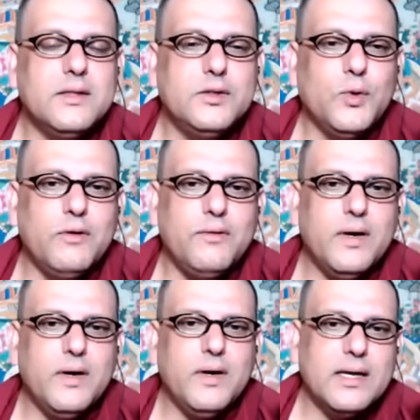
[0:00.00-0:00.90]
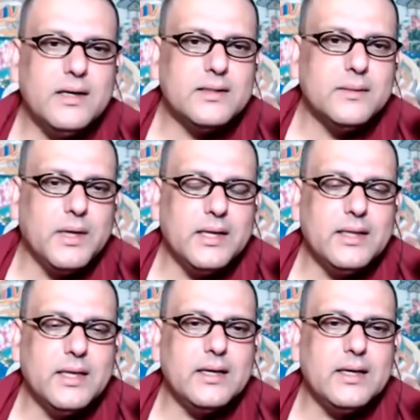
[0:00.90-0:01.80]
the joy of learning a discipline
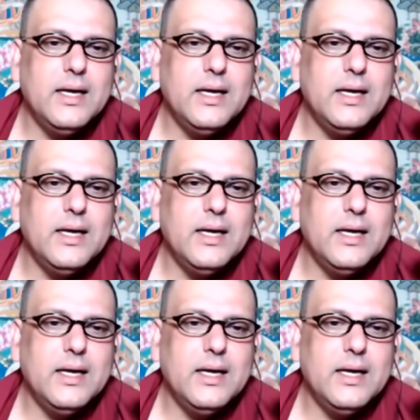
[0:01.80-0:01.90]
that